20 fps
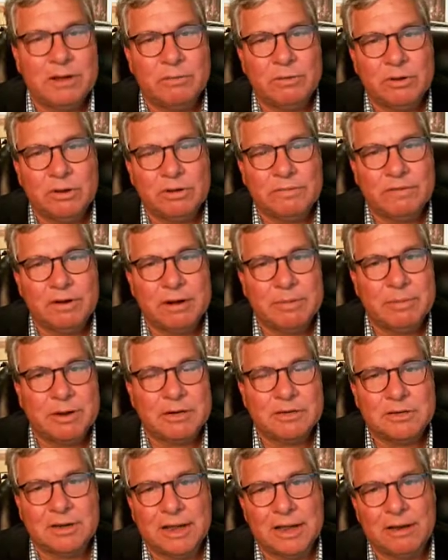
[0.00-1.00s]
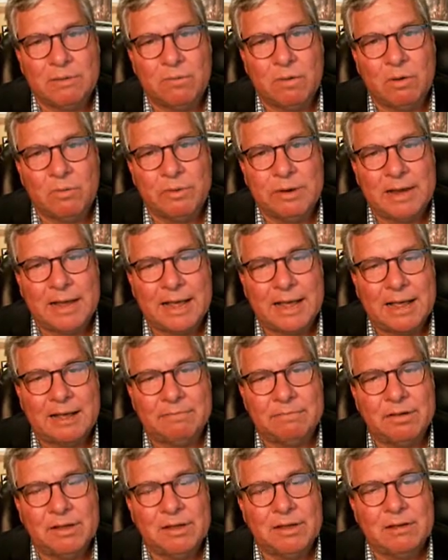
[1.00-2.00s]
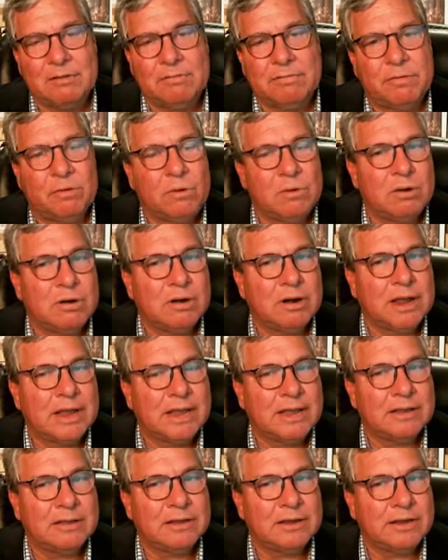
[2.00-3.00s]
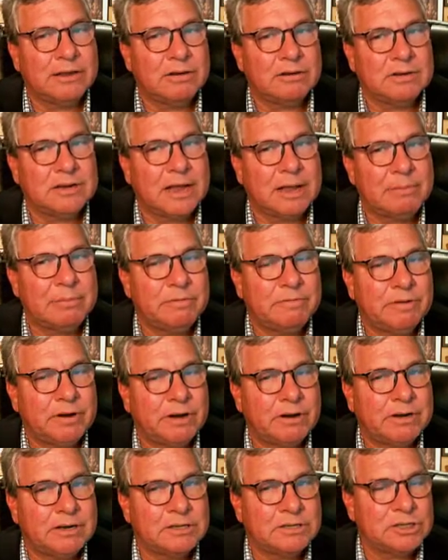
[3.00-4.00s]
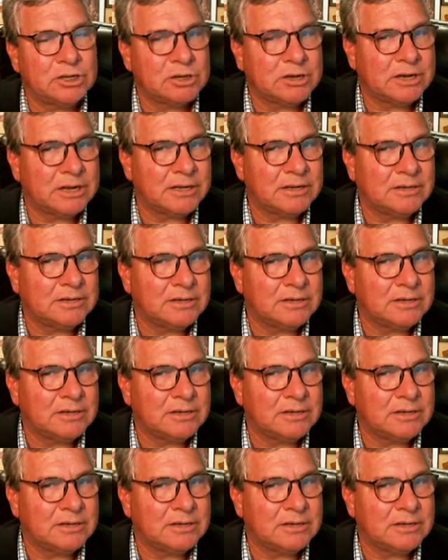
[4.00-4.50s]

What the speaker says: it would look very much like what we'd have for a linear time invariant circuit